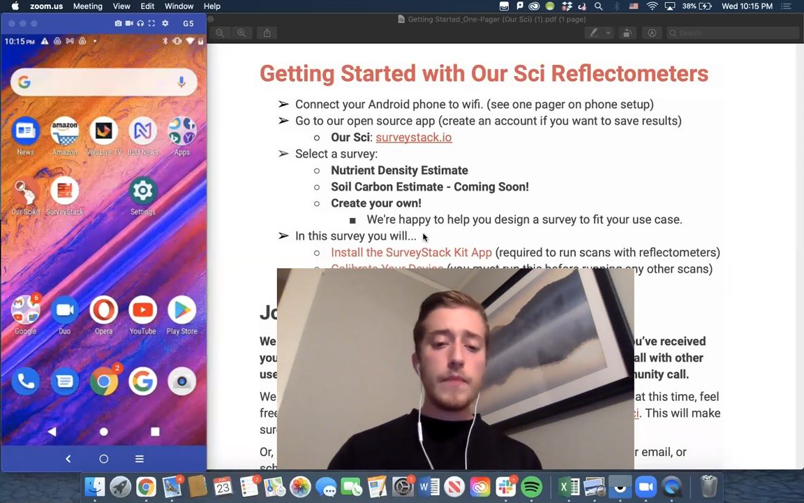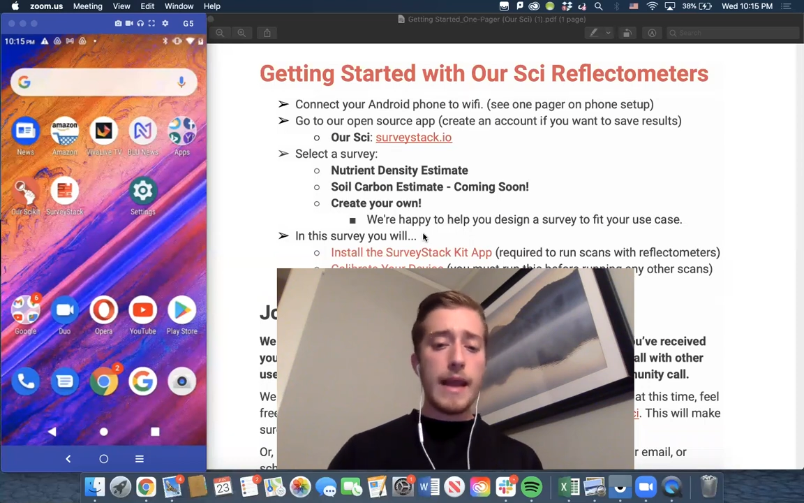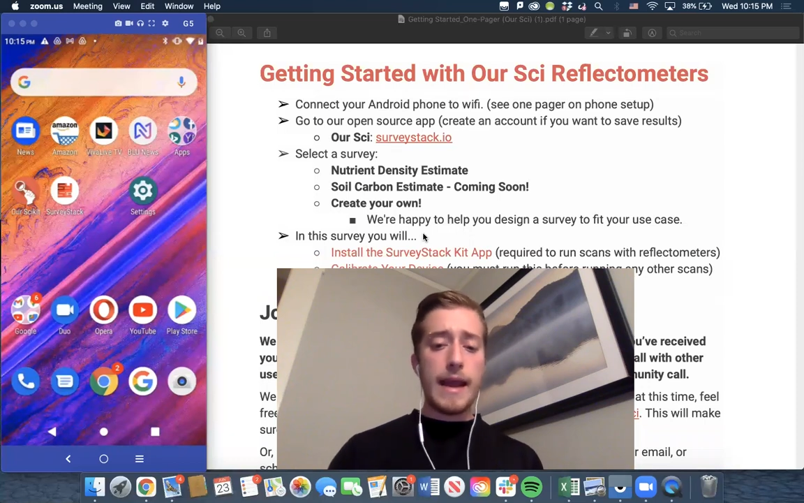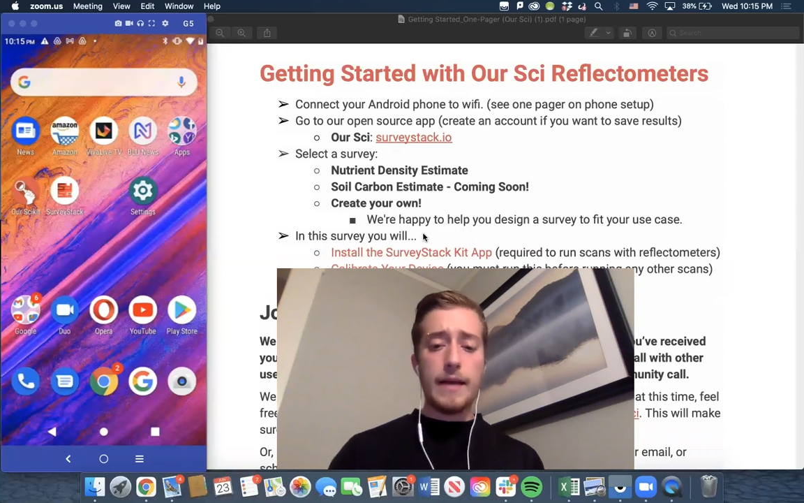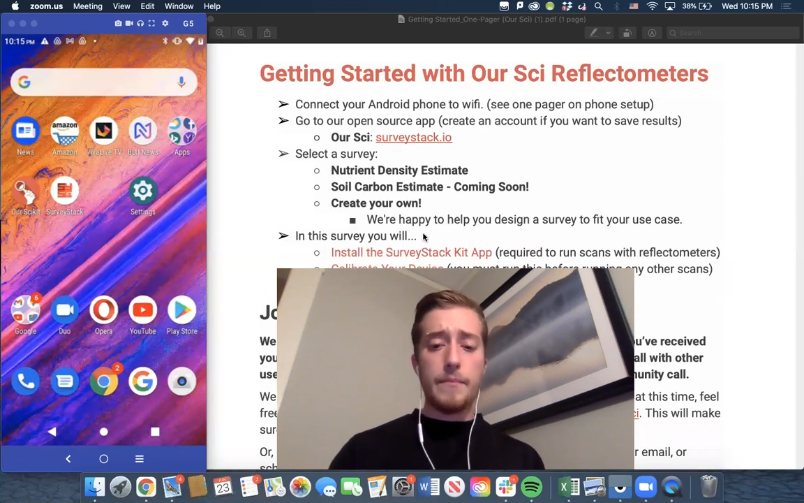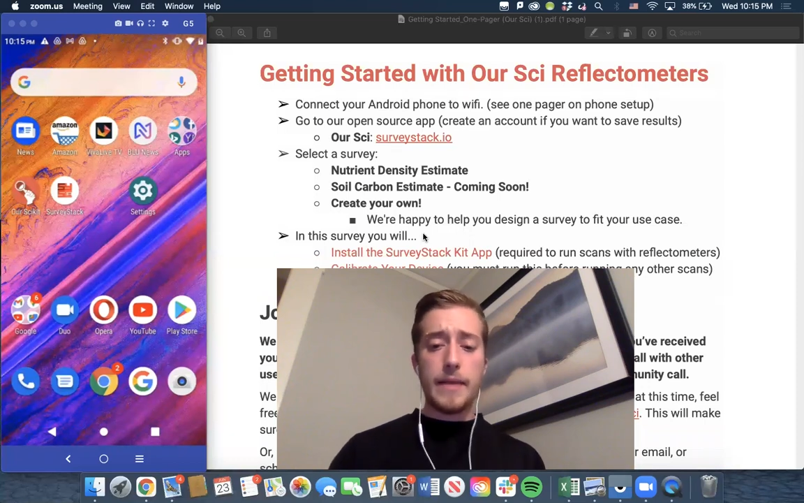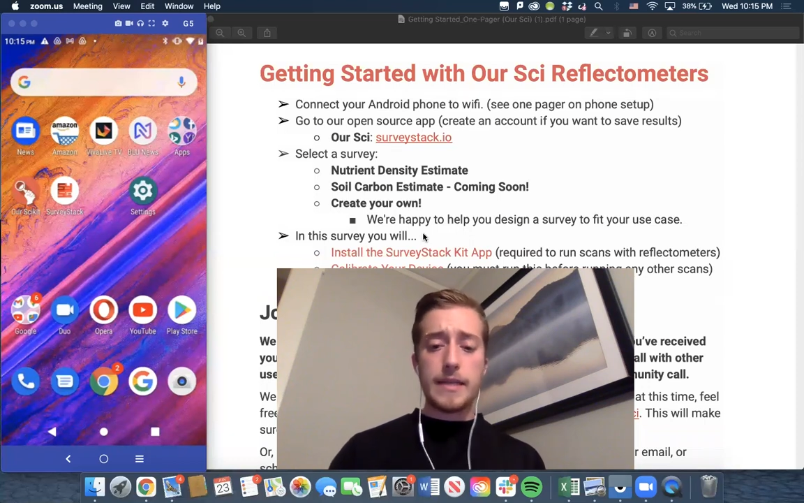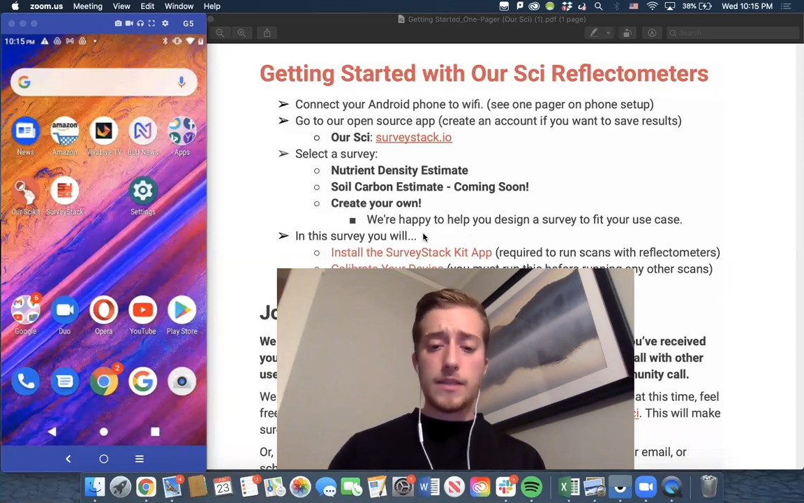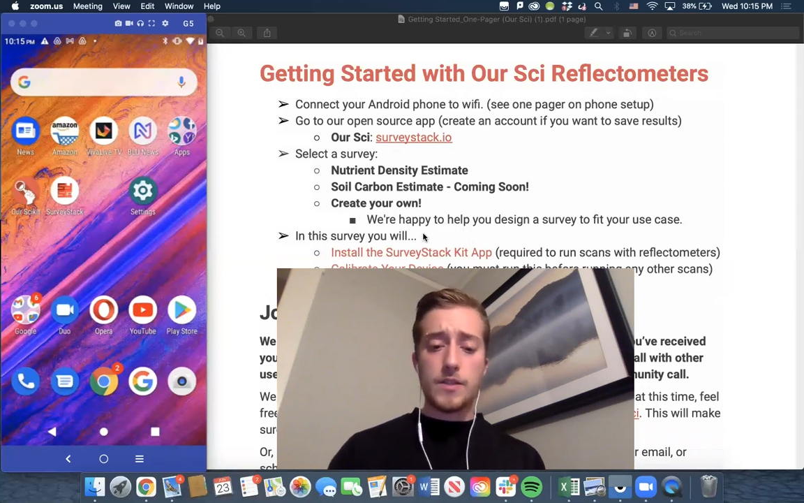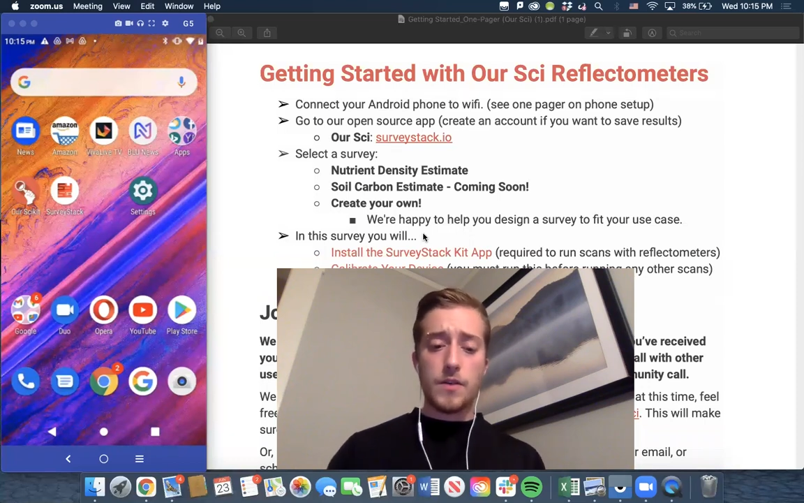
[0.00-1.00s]
And it
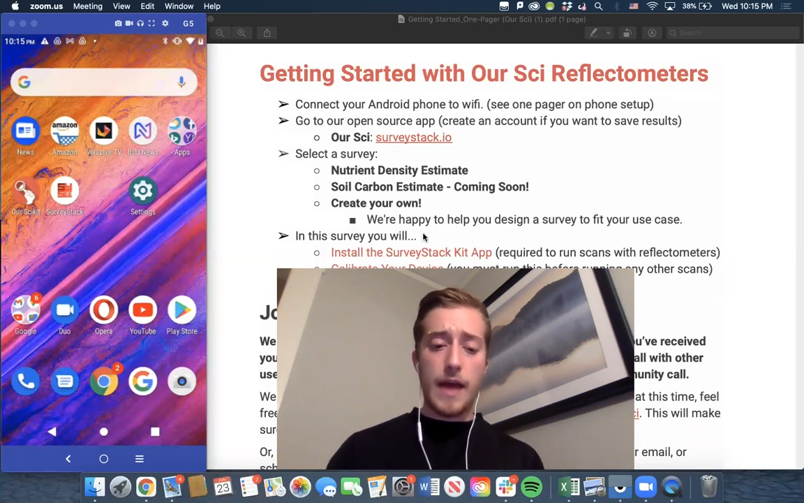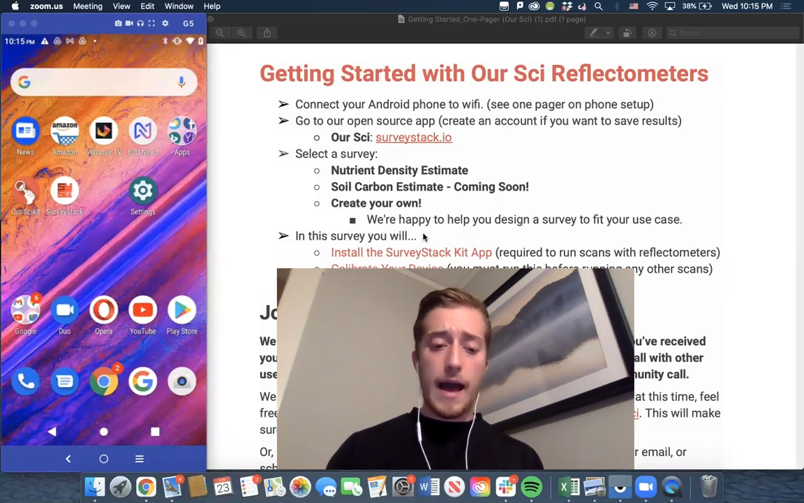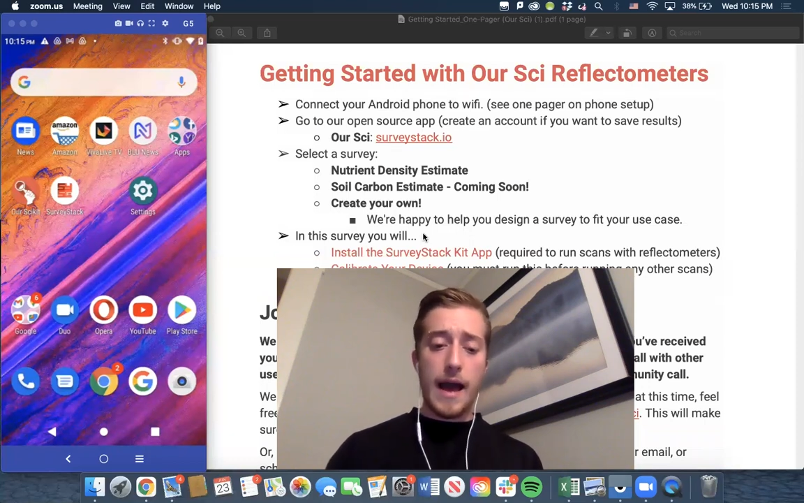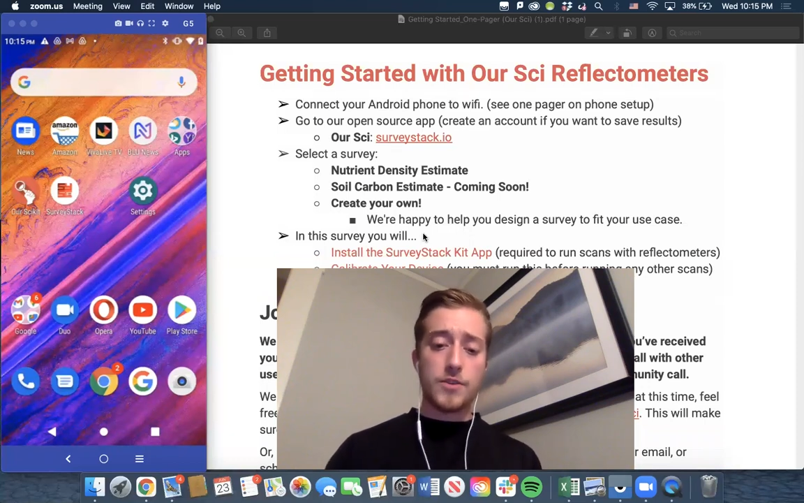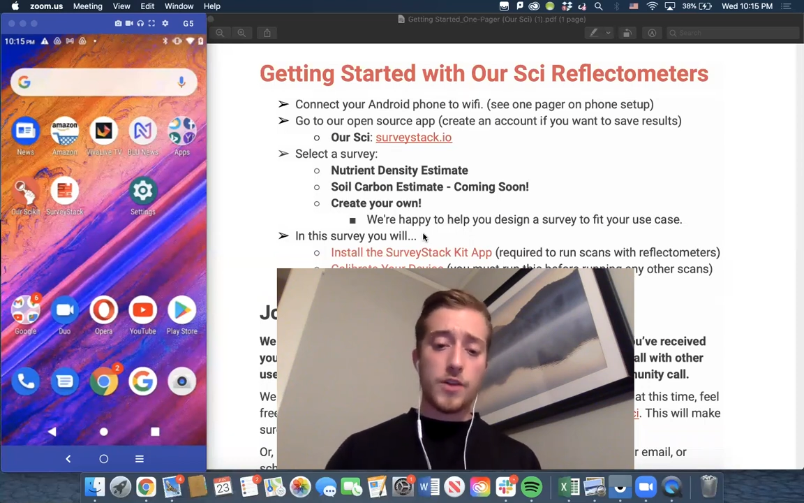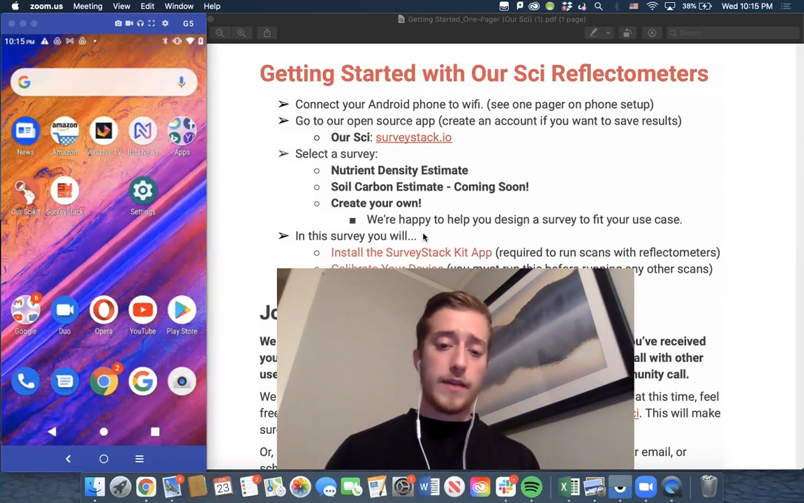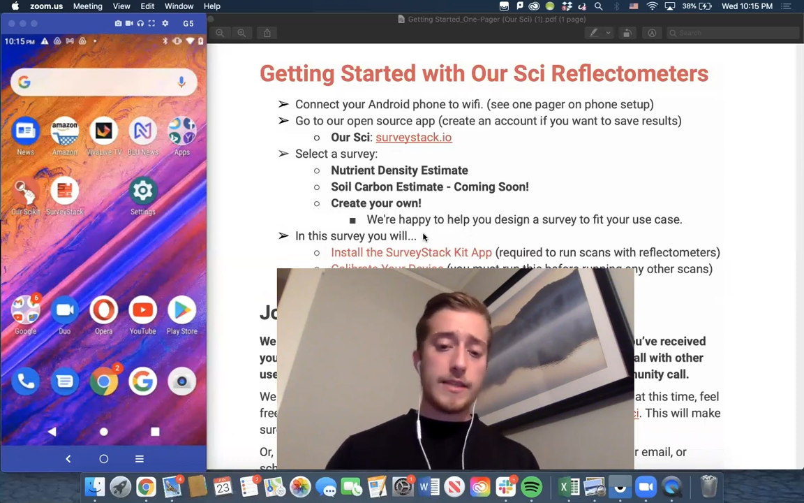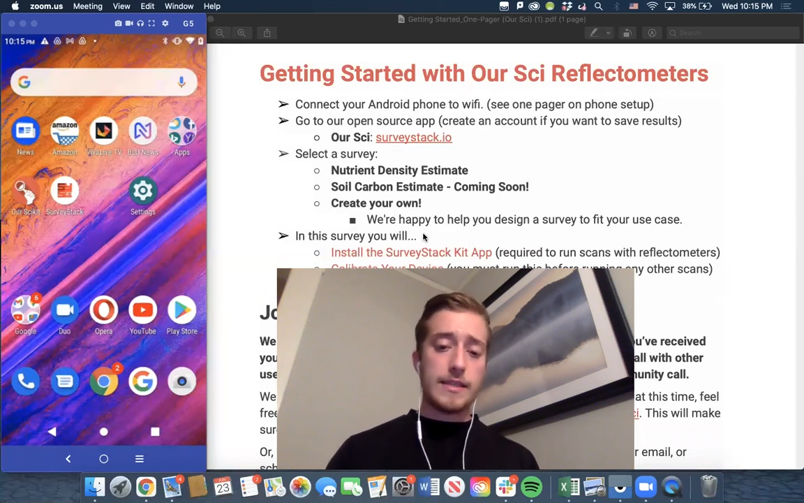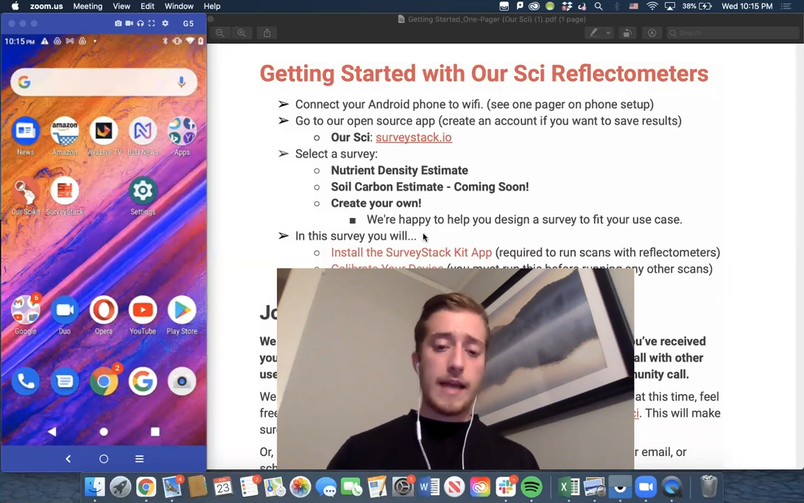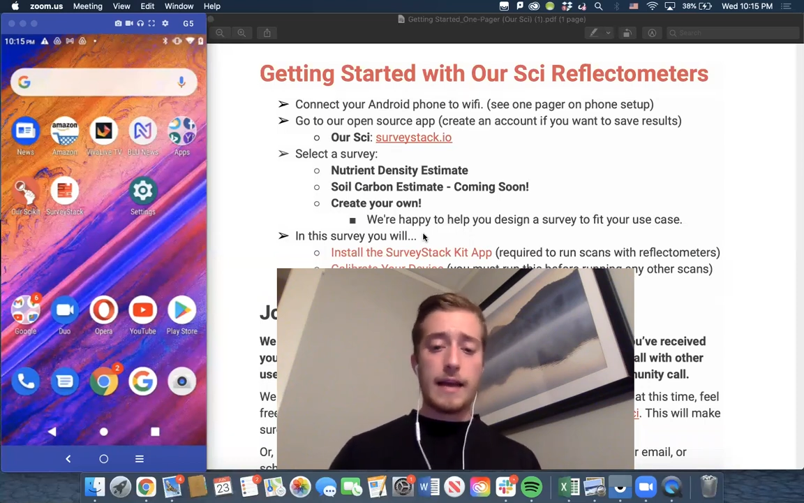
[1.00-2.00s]
makes it so that
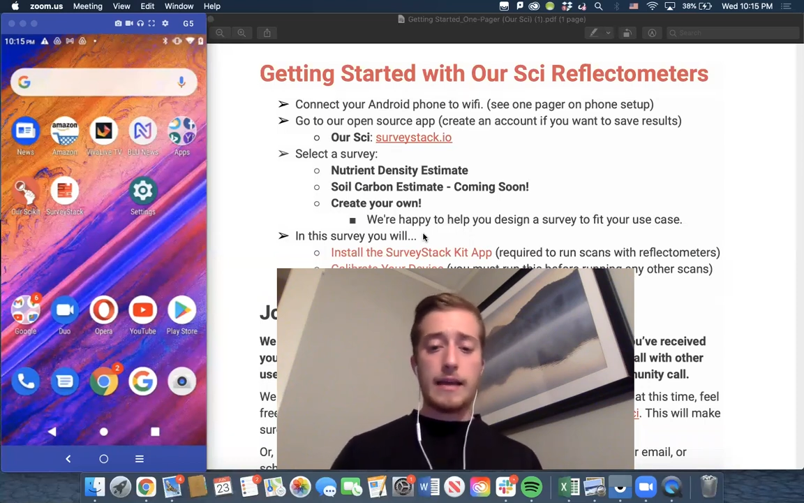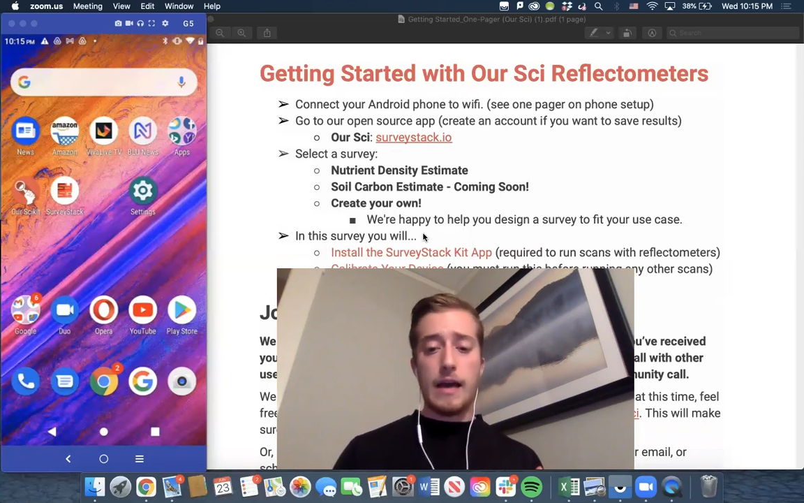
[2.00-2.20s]
SurveyStack